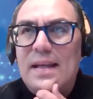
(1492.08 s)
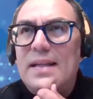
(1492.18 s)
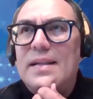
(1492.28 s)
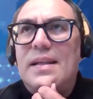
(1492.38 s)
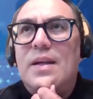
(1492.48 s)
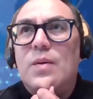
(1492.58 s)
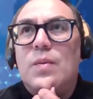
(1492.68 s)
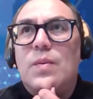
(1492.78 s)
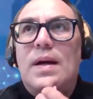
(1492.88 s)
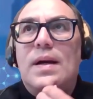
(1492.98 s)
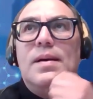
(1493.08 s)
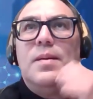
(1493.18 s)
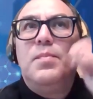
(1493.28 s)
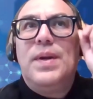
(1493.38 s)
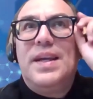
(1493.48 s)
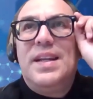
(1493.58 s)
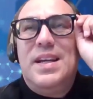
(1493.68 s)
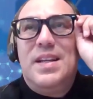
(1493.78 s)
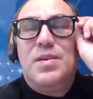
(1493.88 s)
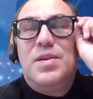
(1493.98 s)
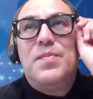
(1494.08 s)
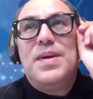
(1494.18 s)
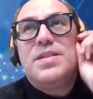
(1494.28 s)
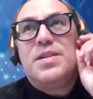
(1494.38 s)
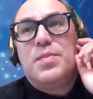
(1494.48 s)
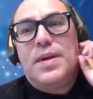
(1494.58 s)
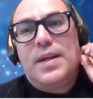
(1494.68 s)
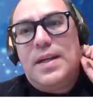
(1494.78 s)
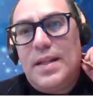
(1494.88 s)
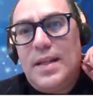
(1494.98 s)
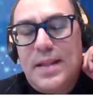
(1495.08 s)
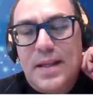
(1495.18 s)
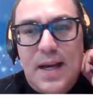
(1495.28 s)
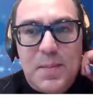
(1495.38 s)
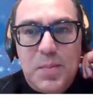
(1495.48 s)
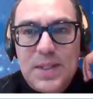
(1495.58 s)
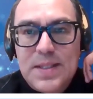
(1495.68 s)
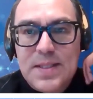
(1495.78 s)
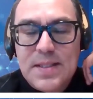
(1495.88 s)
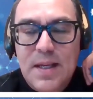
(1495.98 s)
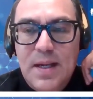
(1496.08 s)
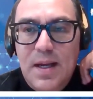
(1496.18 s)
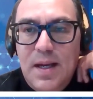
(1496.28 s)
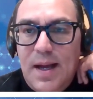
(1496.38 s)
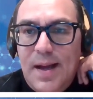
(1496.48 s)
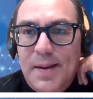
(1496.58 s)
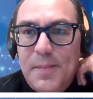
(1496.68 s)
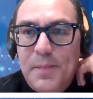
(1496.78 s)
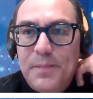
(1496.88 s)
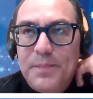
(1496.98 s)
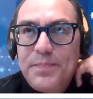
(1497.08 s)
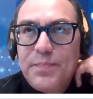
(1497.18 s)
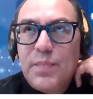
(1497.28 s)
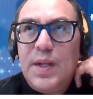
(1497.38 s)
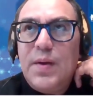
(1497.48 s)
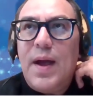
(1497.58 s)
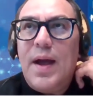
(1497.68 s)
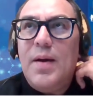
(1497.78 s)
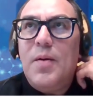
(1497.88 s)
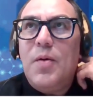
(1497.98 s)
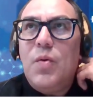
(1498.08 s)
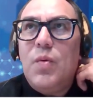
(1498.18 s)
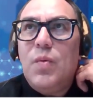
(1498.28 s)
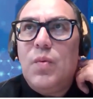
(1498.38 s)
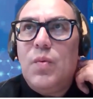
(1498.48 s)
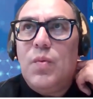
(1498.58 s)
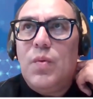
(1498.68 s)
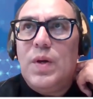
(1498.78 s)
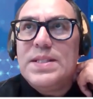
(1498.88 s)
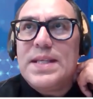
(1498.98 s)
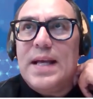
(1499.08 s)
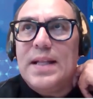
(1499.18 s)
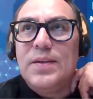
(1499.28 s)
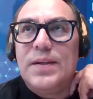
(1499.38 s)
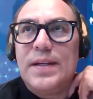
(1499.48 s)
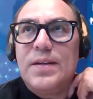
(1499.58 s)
then, bringing in, you mentioned you're bringing in the hybrids. How is that learning